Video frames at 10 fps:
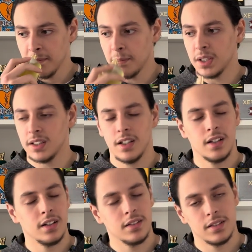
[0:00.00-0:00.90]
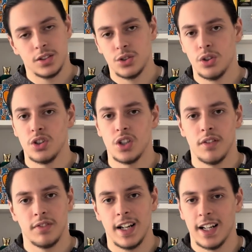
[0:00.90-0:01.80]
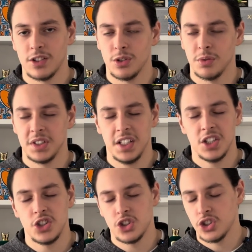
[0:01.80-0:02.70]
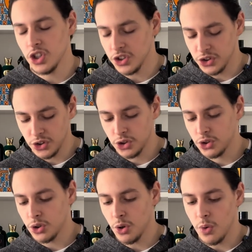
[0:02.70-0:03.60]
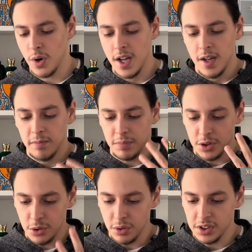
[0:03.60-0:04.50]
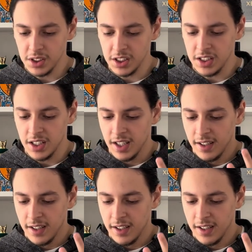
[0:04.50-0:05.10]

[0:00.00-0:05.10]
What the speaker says: But Xerjoff Naxos is just so purely